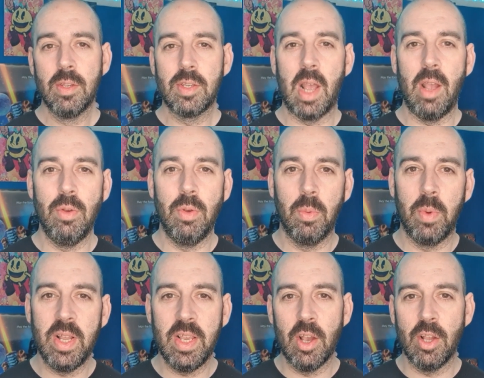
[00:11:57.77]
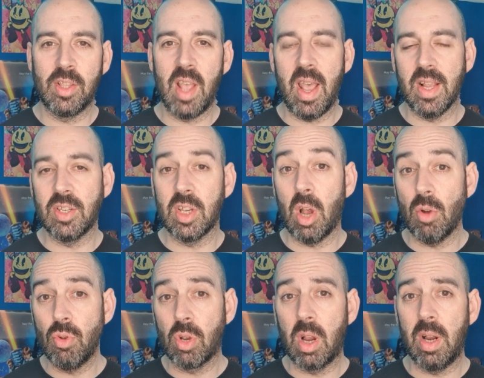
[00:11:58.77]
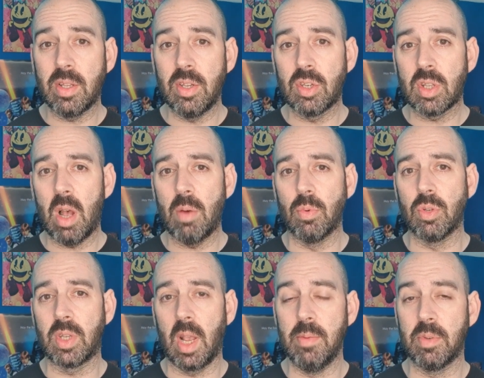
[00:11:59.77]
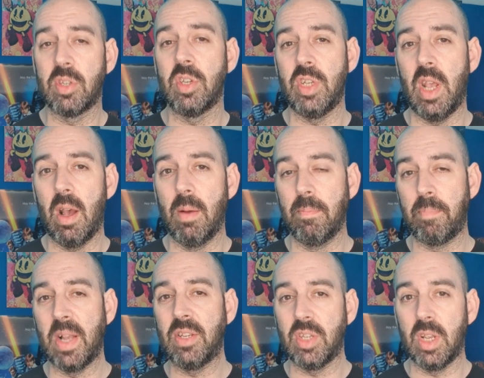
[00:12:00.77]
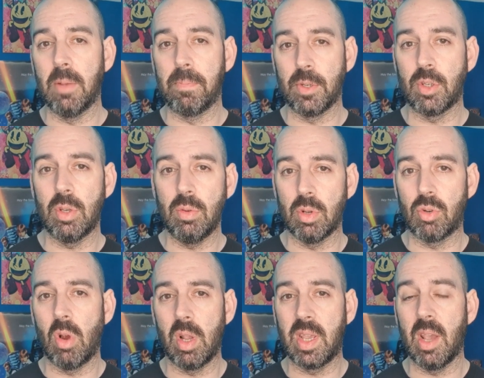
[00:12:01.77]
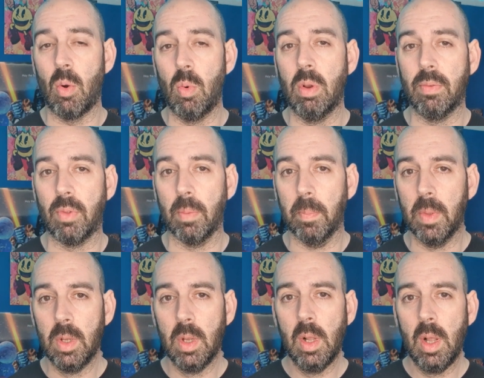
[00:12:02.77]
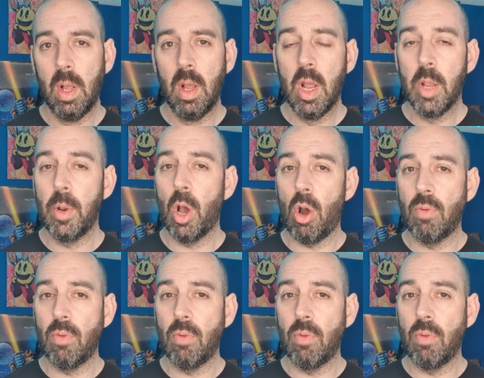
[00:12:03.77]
So when he heard that, he said, oh, you're collecting Star Wars games? I said, yeah, I'm basically in a pursuit to try and get all of them. He went,